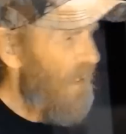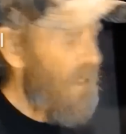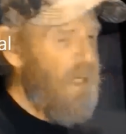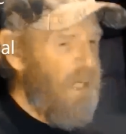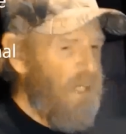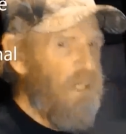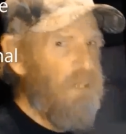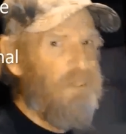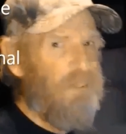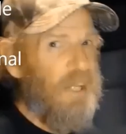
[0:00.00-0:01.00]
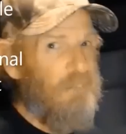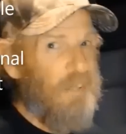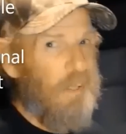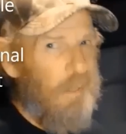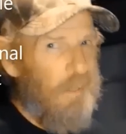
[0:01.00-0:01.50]
It is 11
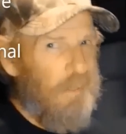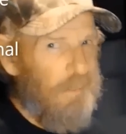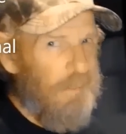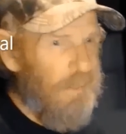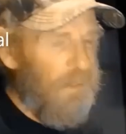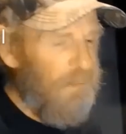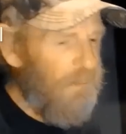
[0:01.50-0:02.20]
o'clock at night.